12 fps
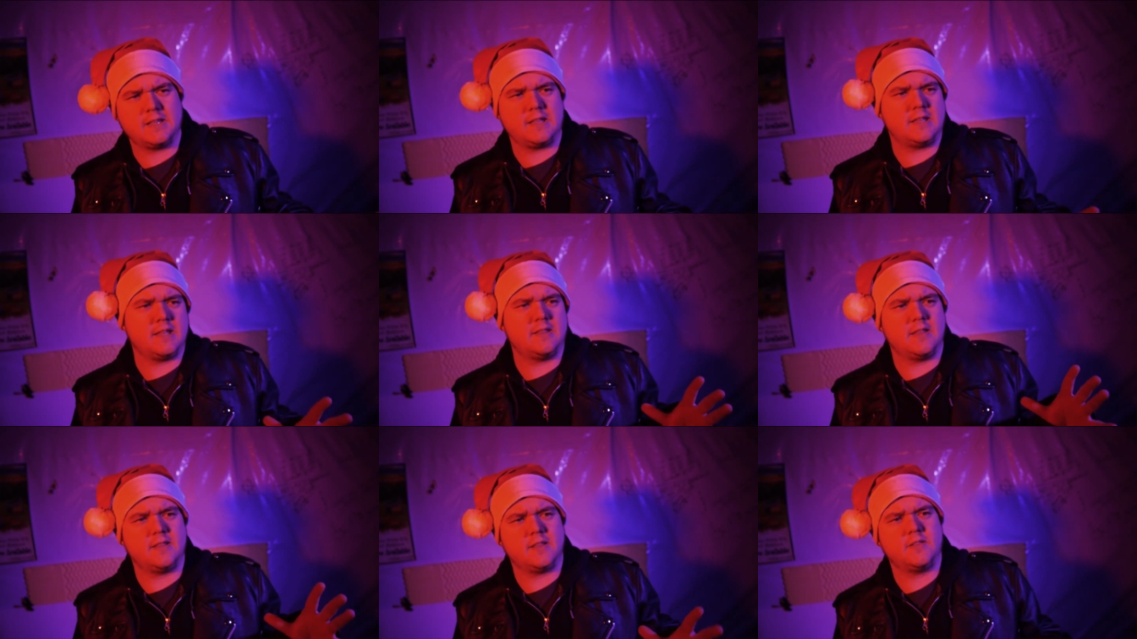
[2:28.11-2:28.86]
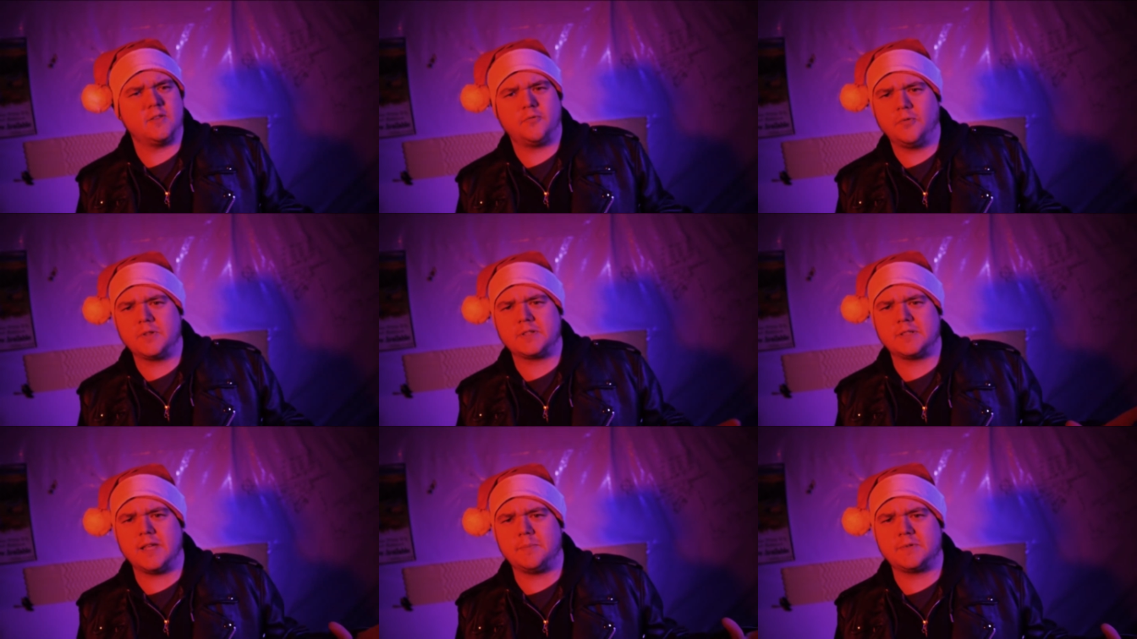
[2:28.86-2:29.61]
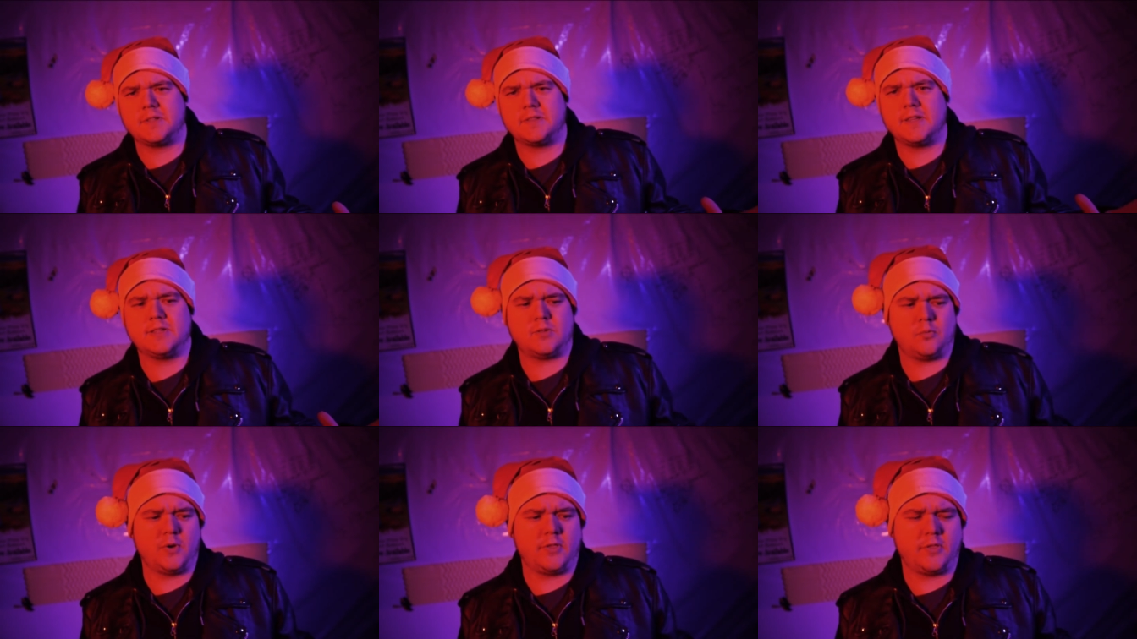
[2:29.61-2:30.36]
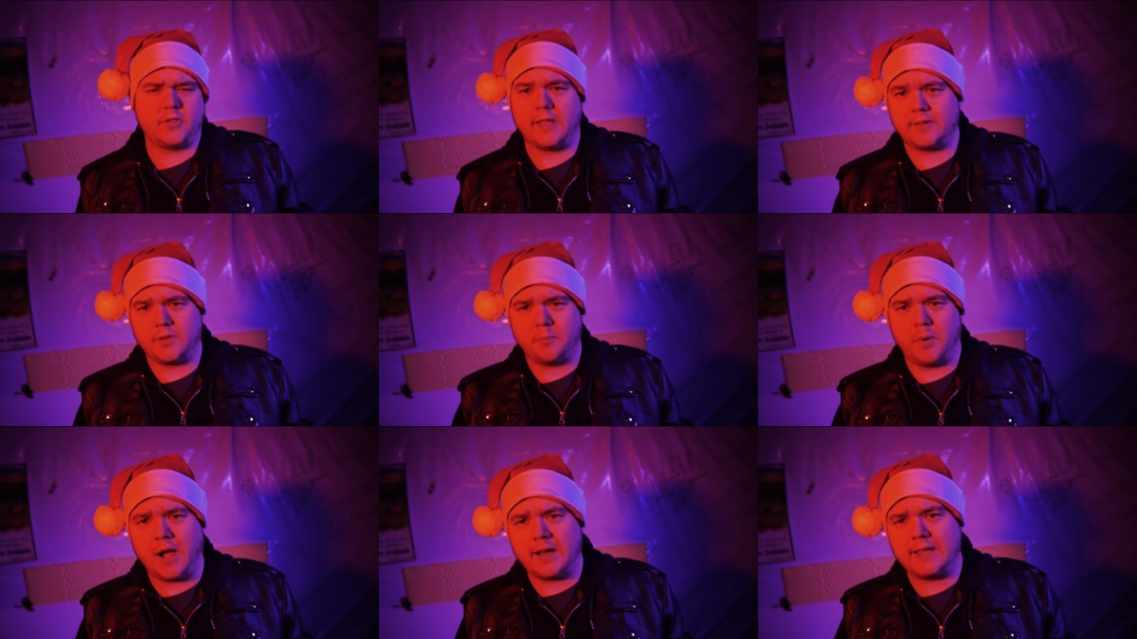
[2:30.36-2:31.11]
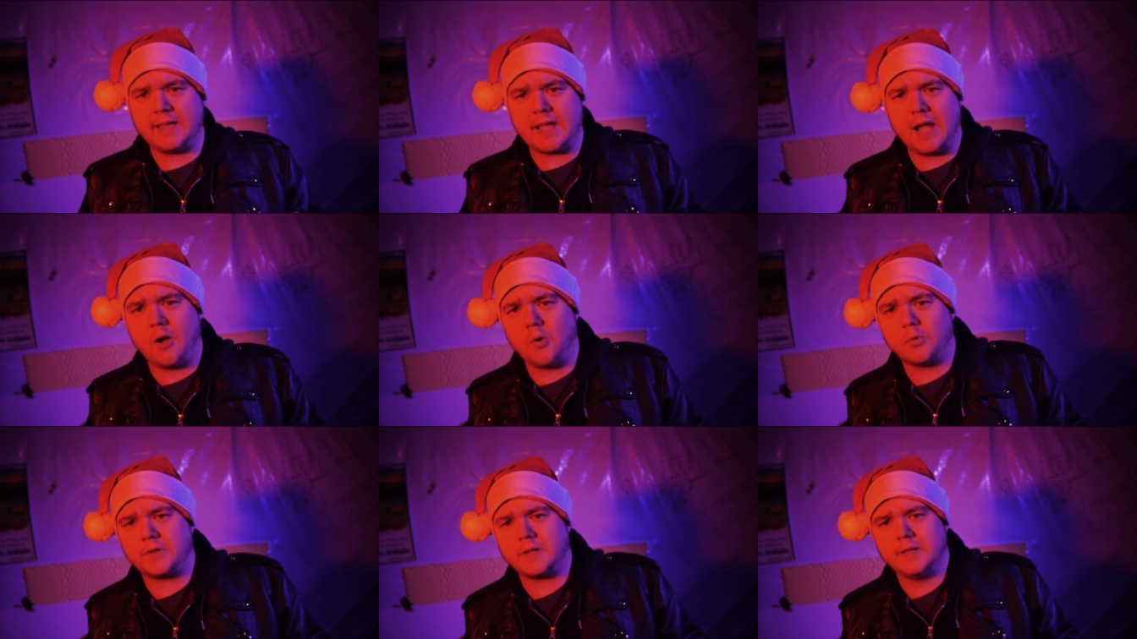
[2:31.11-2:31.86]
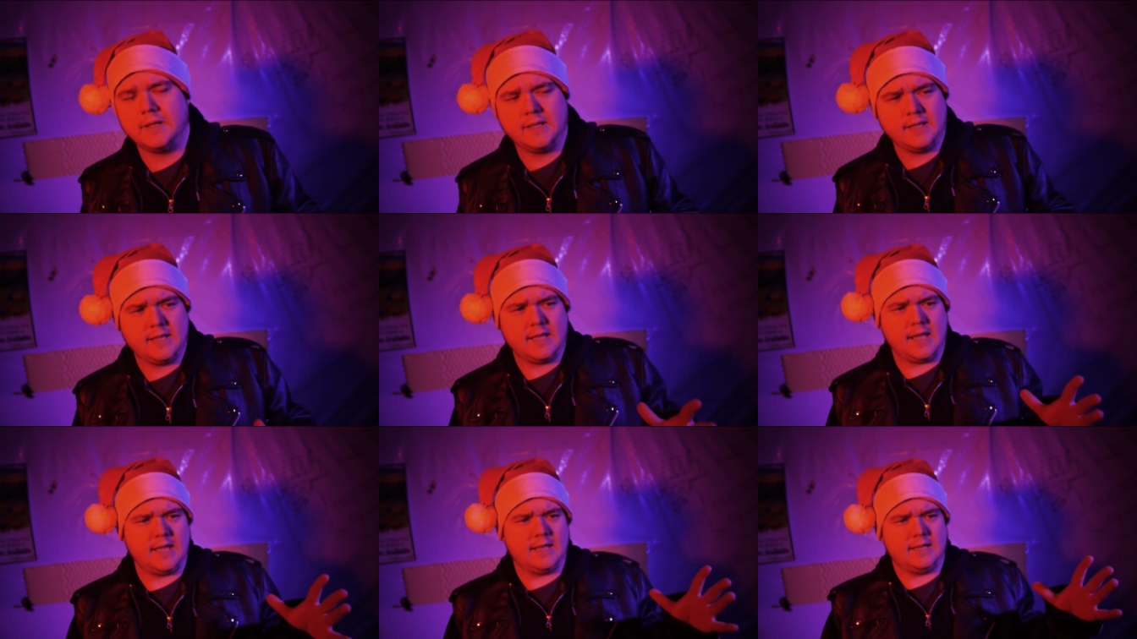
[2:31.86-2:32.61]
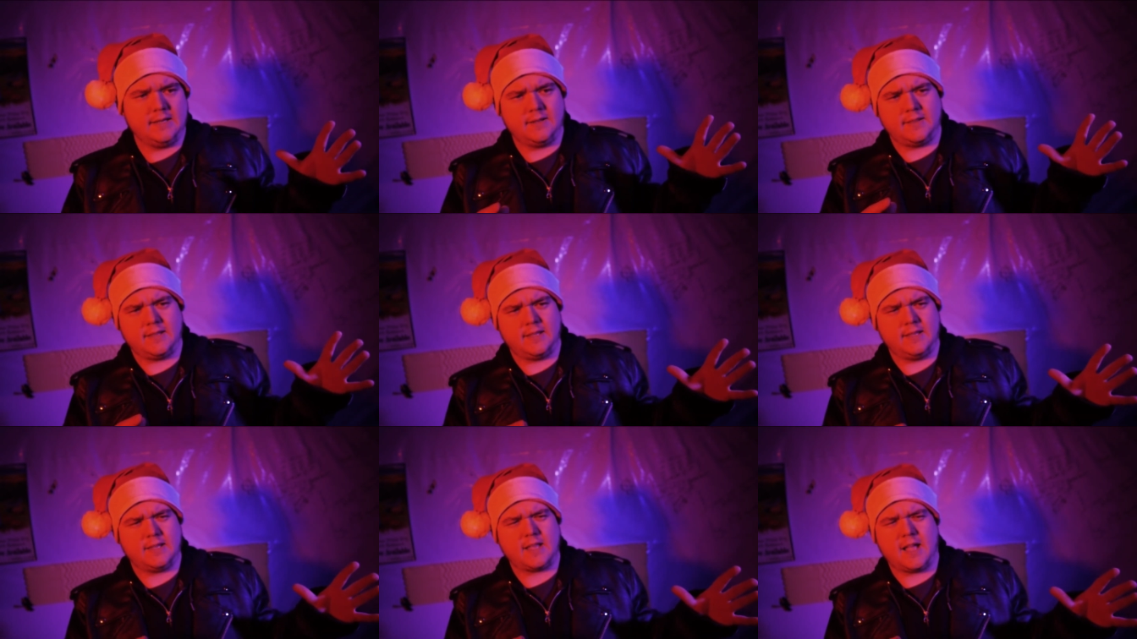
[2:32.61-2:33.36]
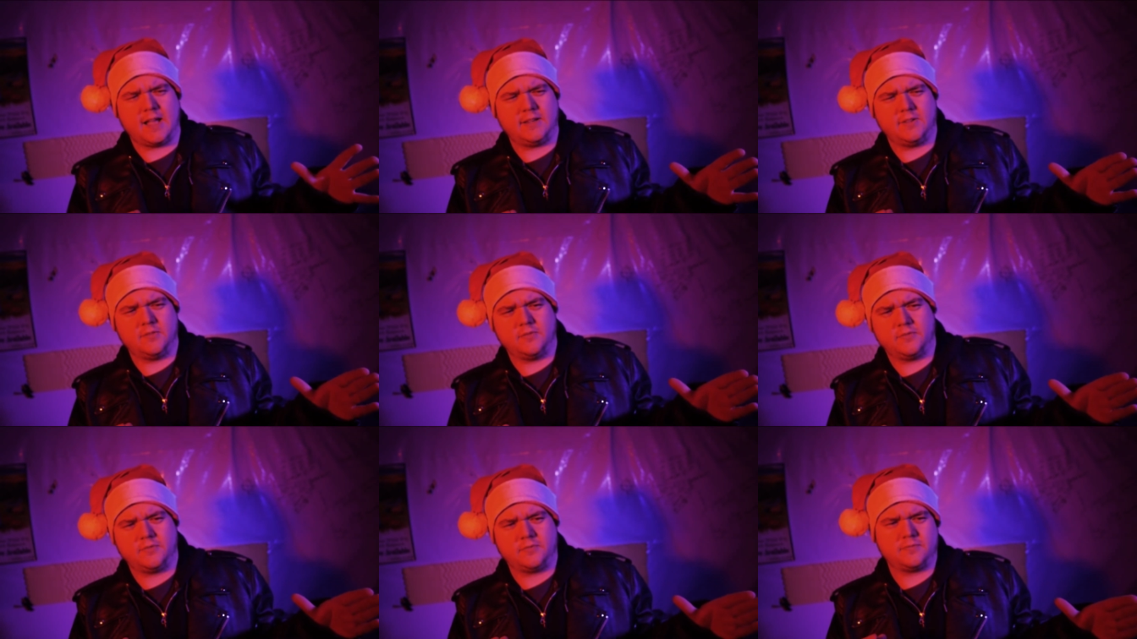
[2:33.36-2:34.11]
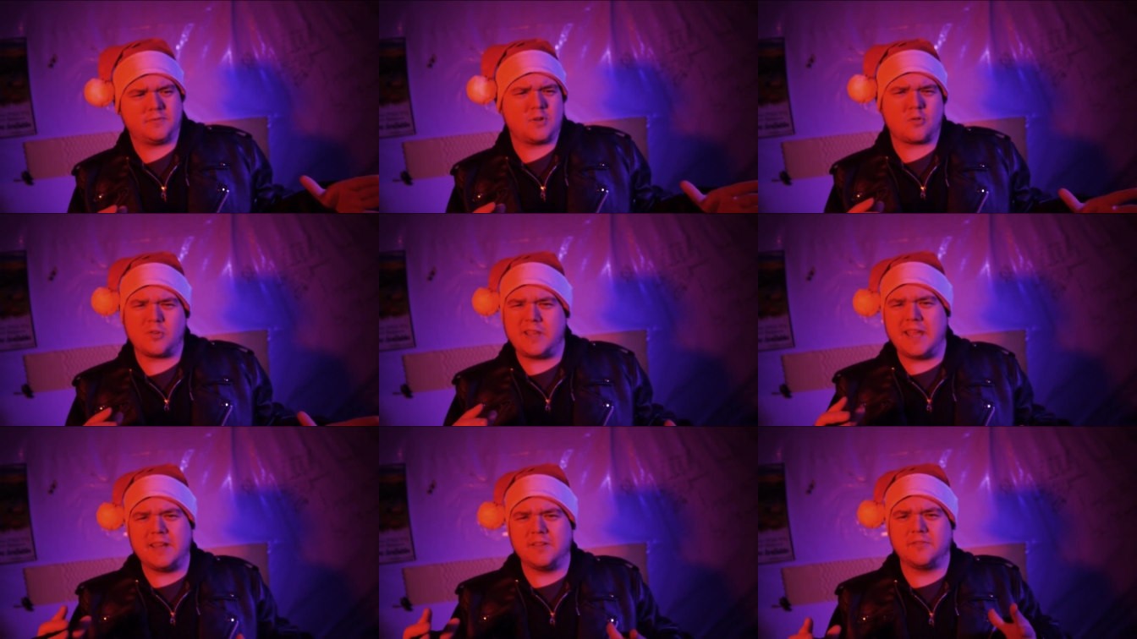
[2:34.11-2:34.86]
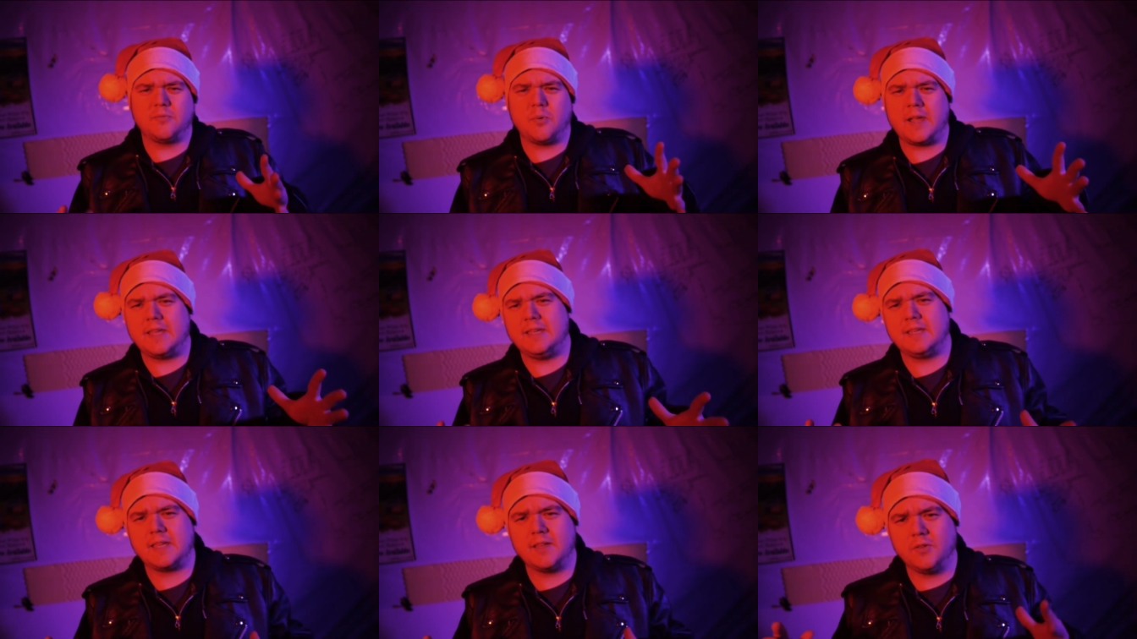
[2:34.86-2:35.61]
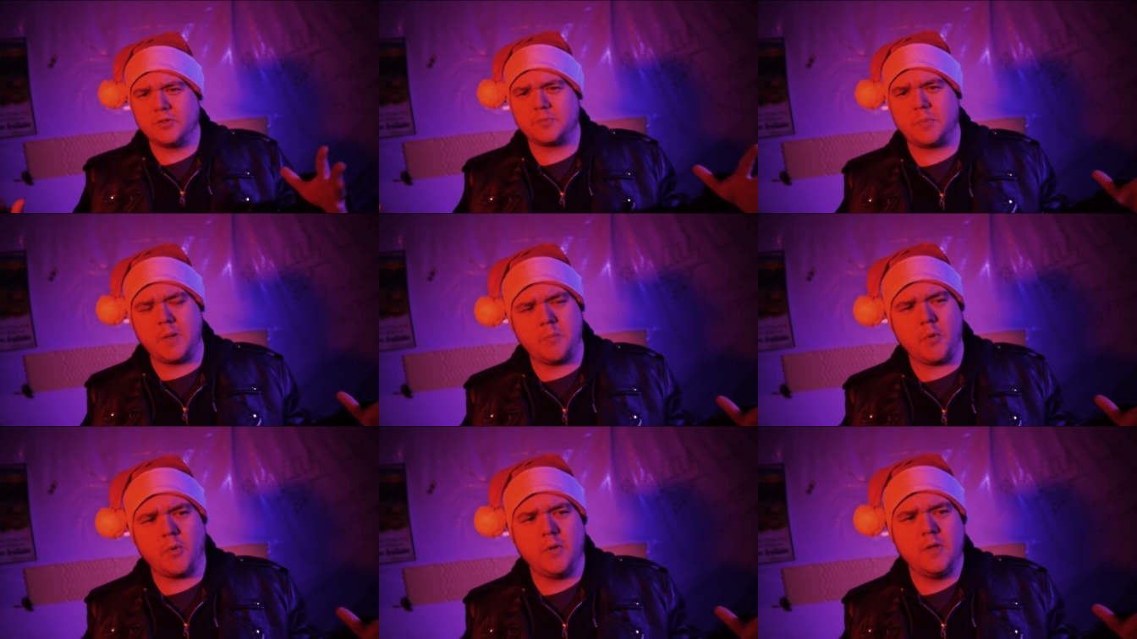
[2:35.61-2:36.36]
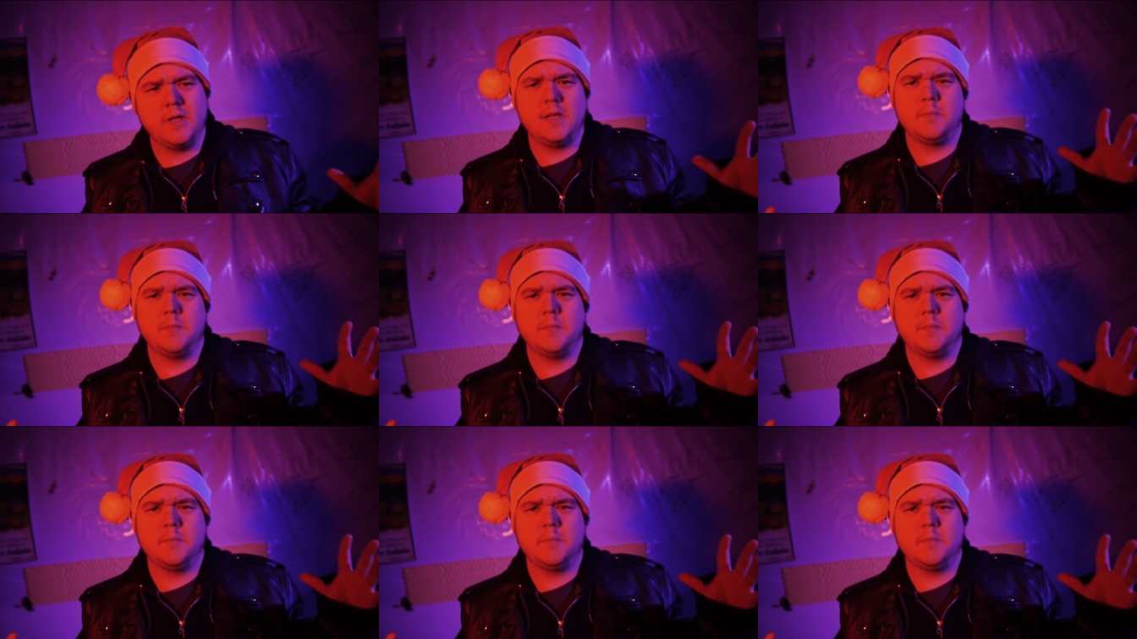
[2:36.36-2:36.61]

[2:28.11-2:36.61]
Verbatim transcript: in, in the footsteps of this with like the body count and the kind of creative way he kills people.